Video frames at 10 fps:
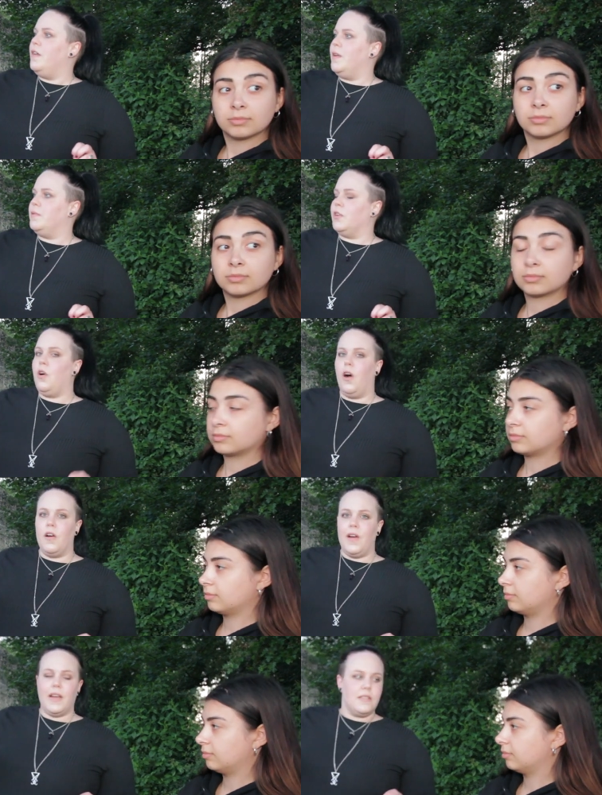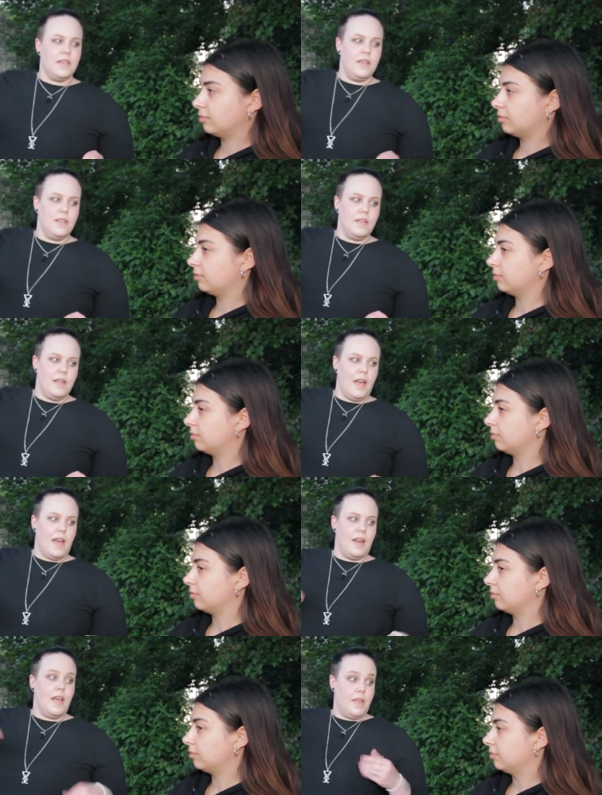Speaker 1: there was a car accident
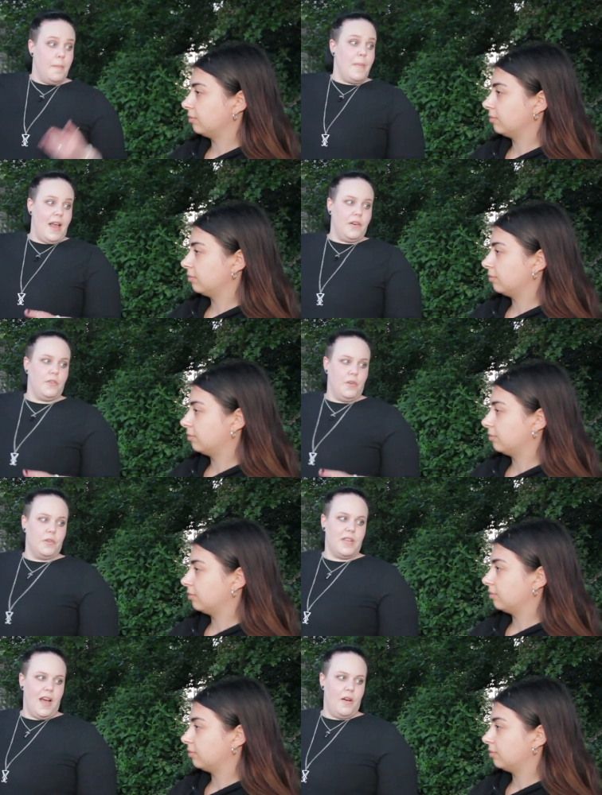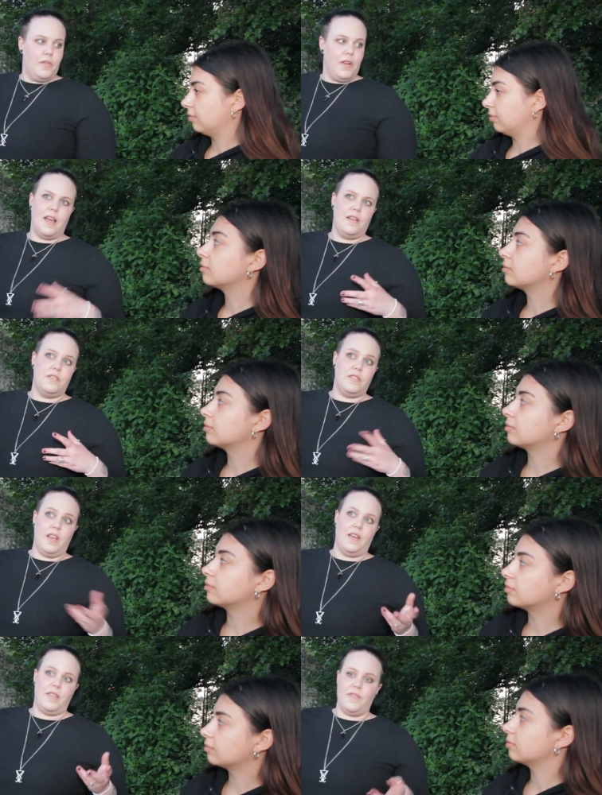and a man got knocked down and
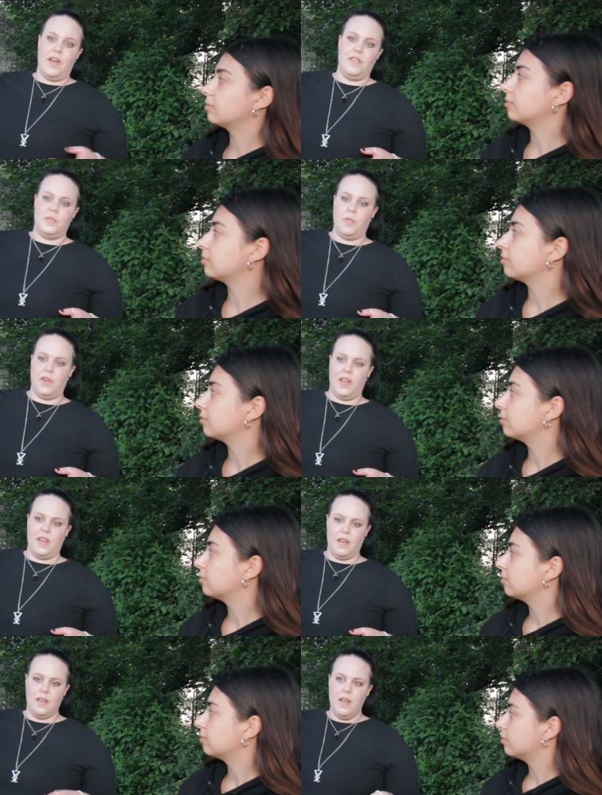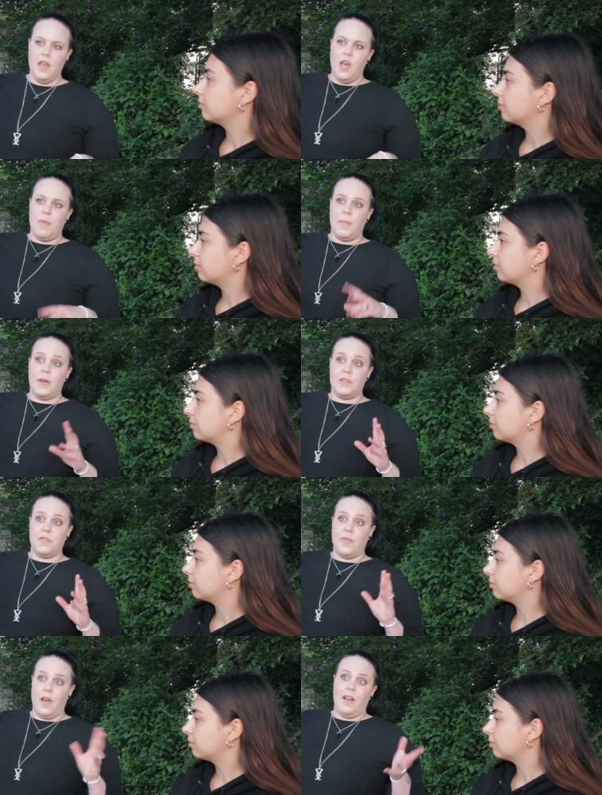yeah they found his body here but because
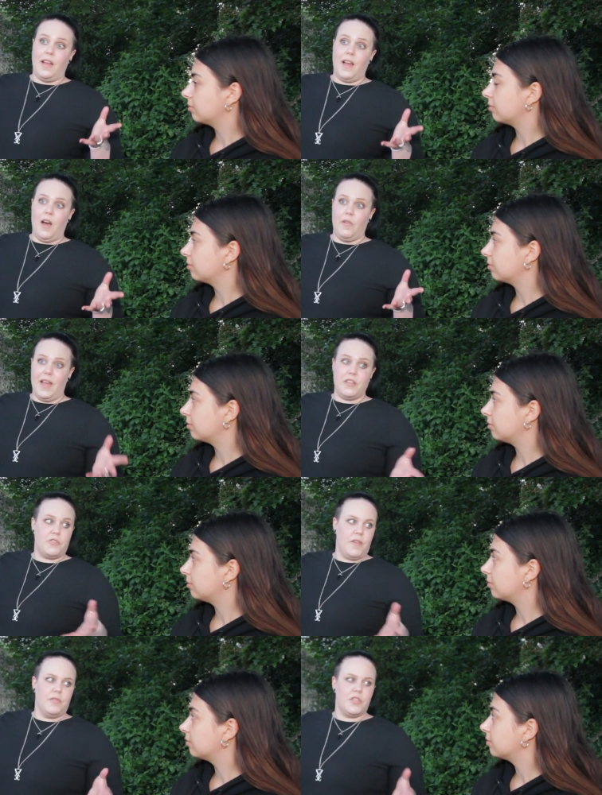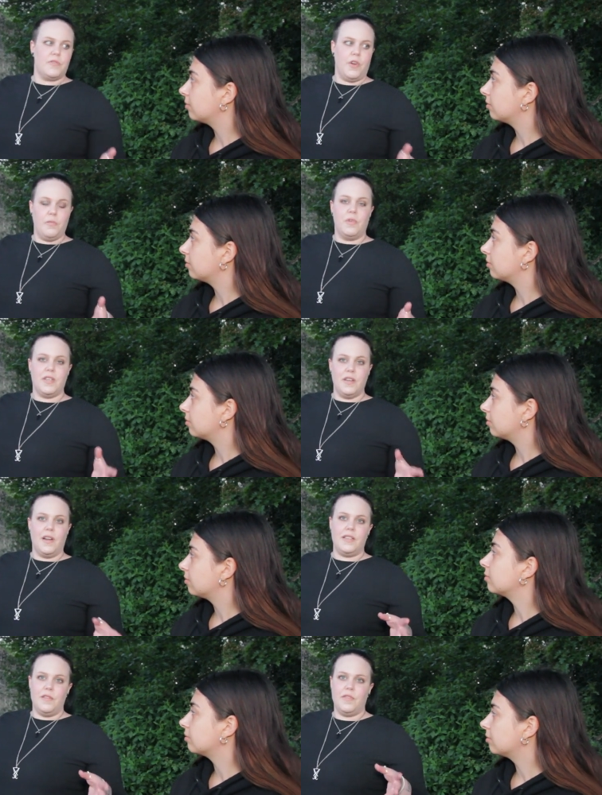of like how less traveled this road was in
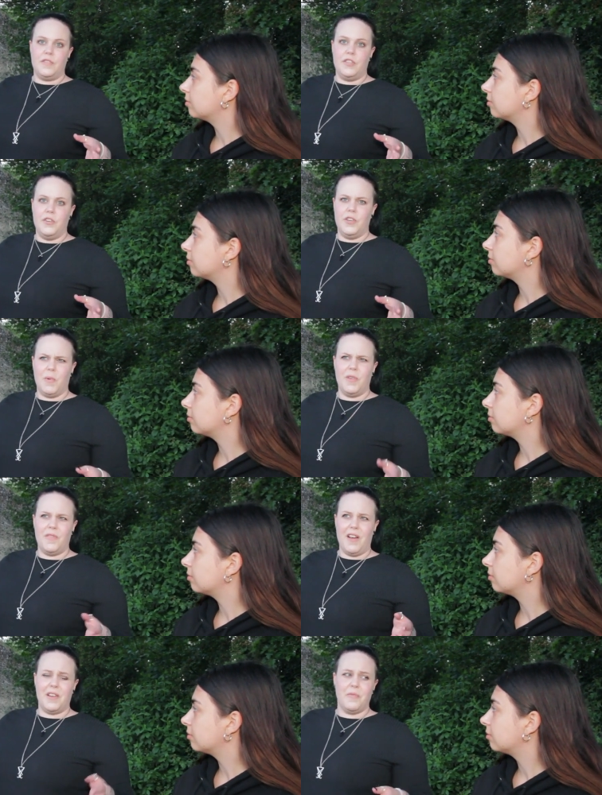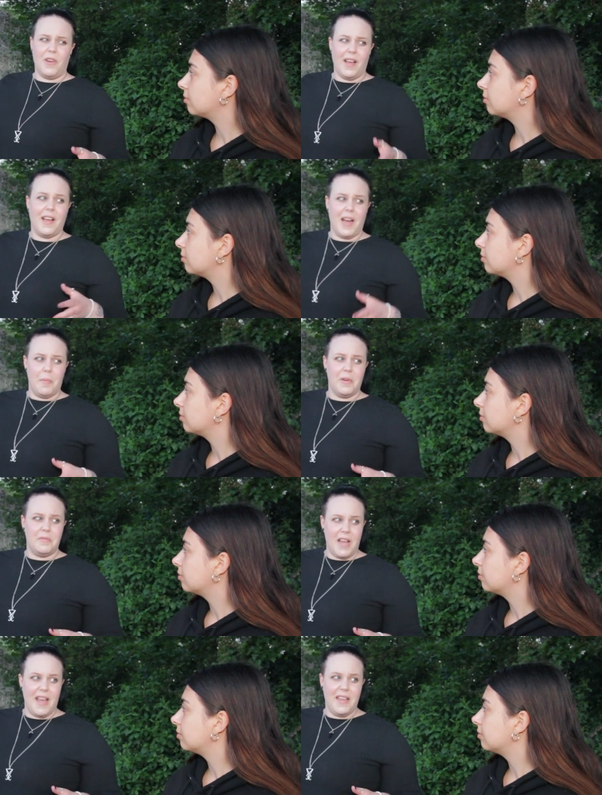1952 no one found him for like a couple
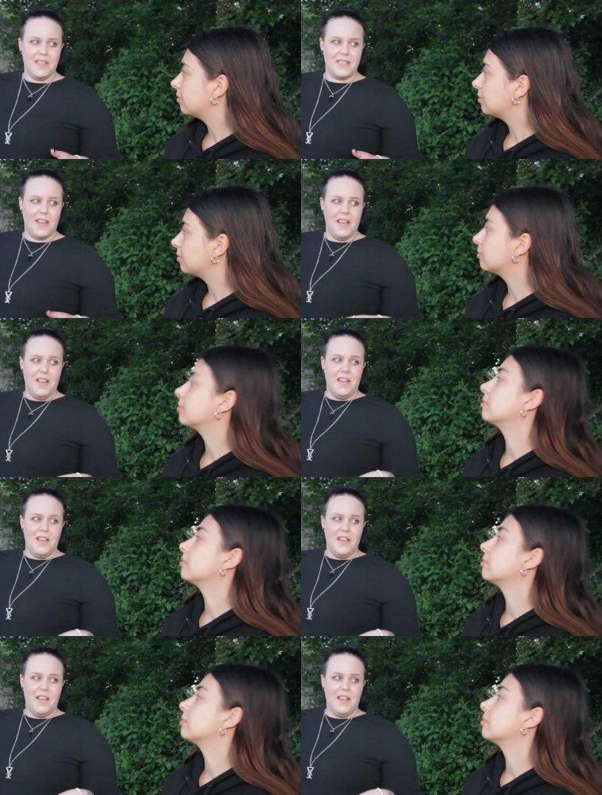of days